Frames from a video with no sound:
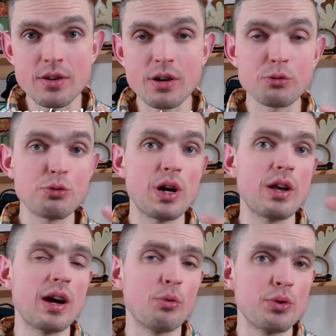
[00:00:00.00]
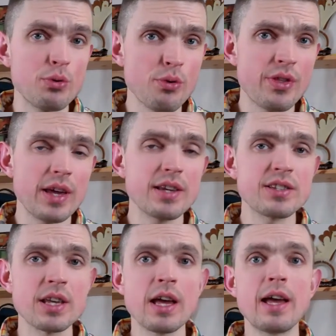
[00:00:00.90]
you know, try out new
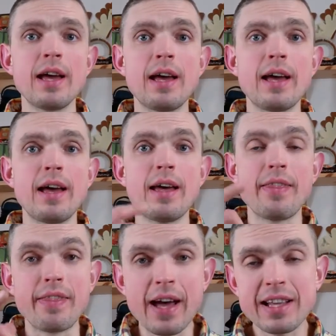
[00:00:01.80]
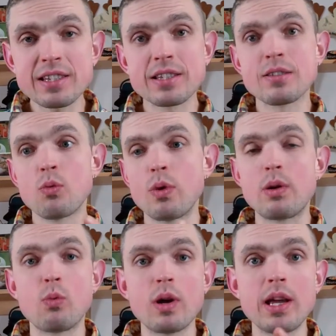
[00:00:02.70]
things. And that's
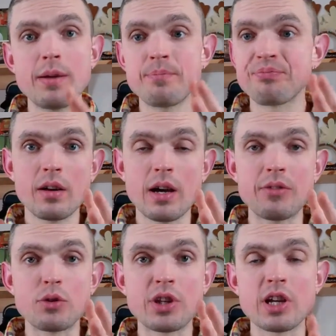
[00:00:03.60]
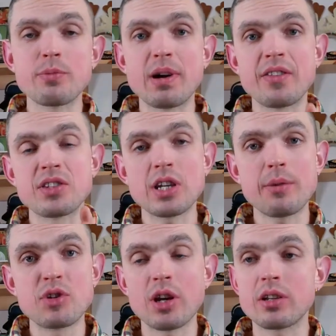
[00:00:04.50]
when we have to touch upon the
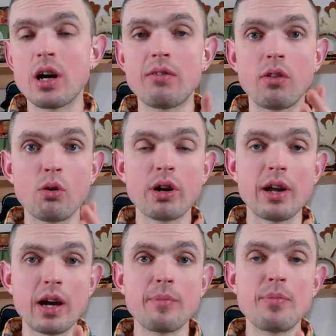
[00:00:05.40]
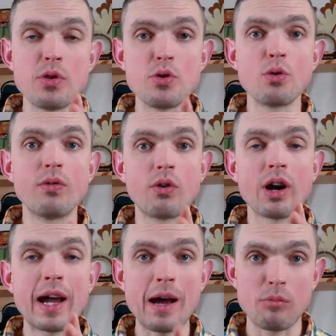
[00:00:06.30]
subject of looking up new
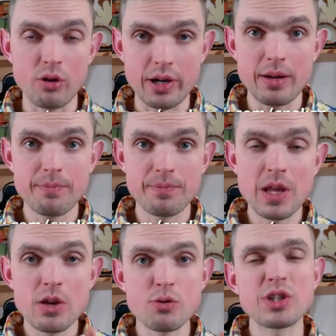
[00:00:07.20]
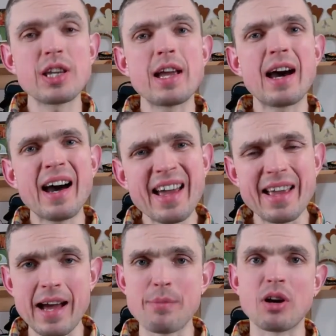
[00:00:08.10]
vocabulary. You see,
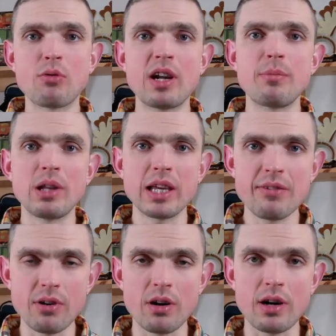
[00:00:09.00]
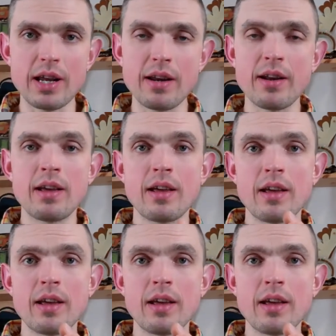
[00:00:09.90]
I am a great believer in